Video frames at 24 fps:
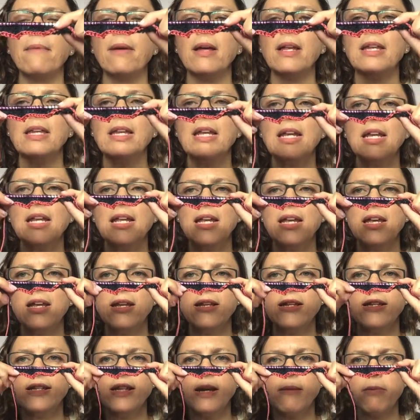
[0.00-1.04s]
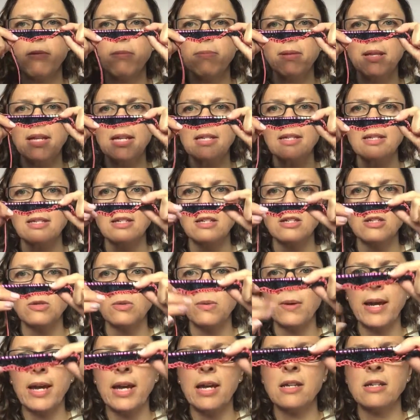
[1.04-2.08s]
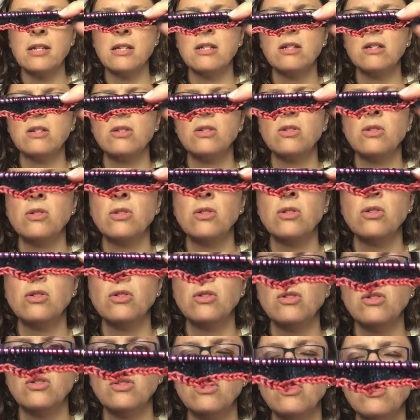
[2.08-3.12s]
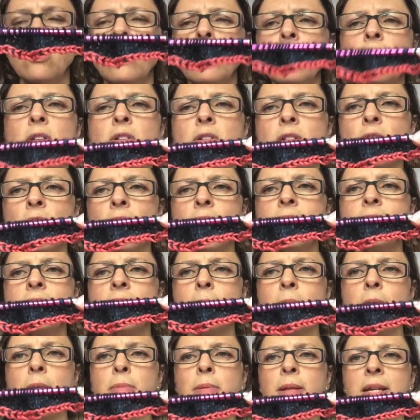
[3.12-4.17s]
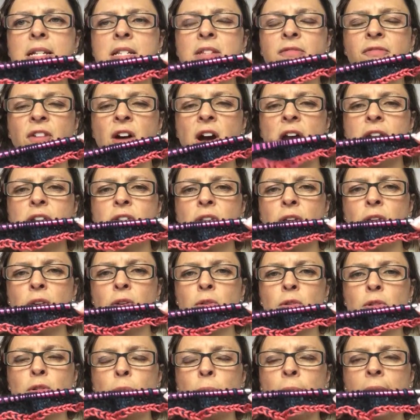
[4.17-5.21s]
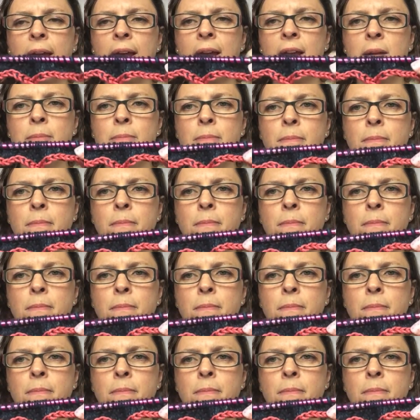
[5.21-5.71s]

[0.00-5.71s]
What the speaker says: knit in Debbie Bliss tweed. Debbie Bliss Fine Donegal Tweed